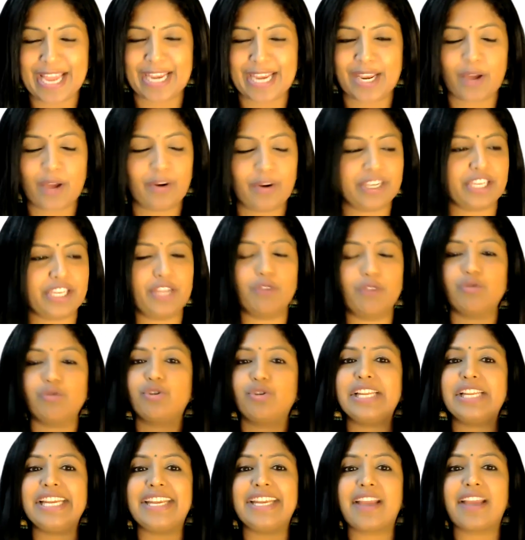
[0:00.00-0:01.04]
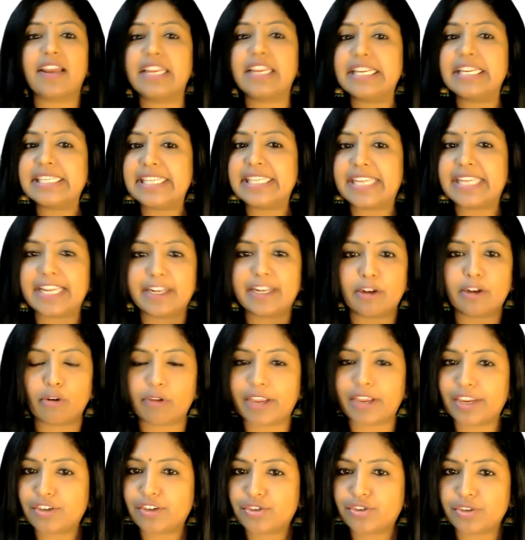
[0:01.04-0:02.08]
Now it usually can indicate
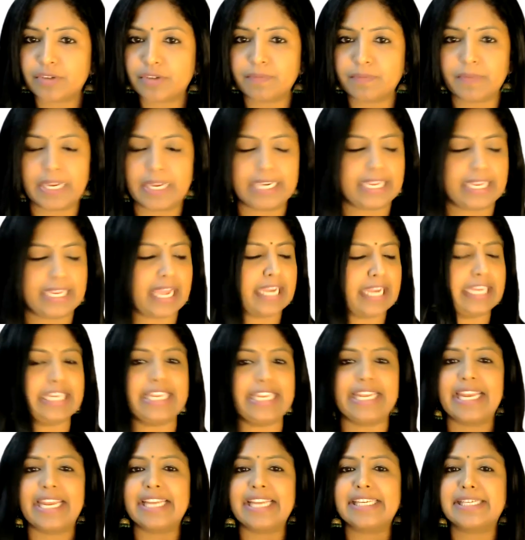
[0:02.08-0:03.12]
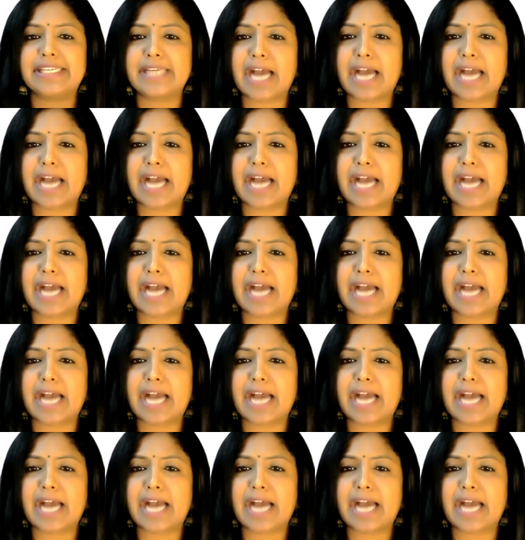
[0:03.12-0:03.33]
location, it can indicate